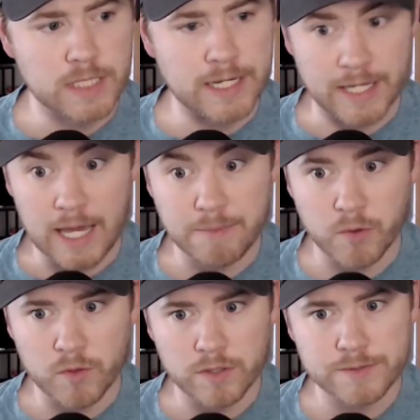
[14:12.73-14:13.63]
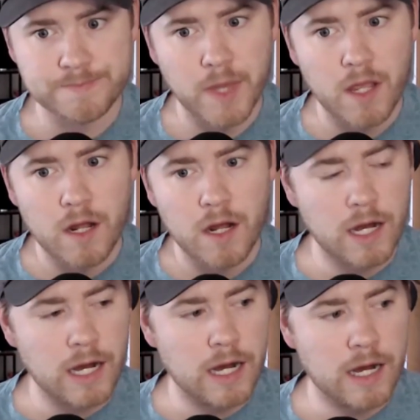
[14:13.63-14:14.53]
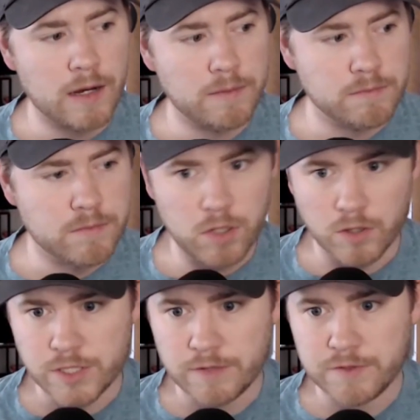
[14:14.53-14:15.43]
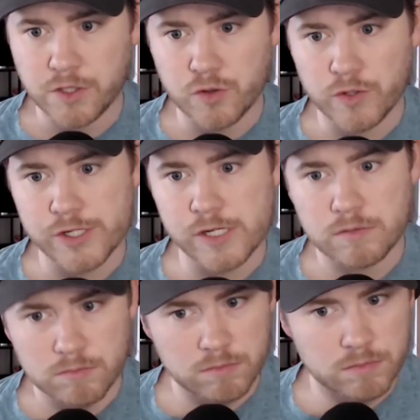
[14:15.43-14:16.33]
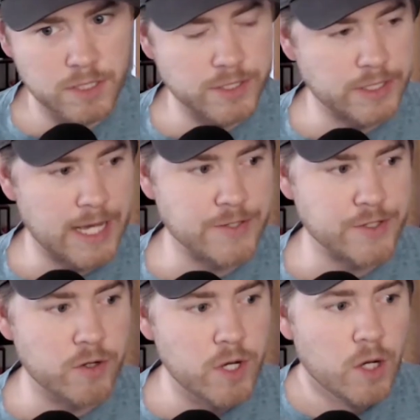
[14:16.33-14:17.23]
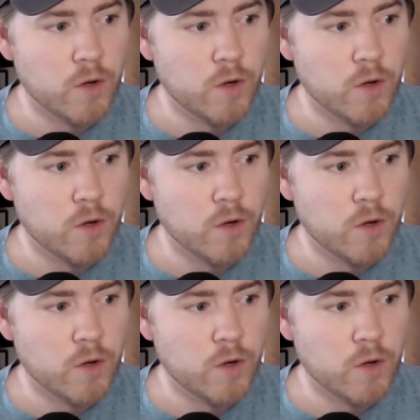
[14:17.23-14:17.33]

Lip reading: at Camping World, close enough to Georgia, things like that. So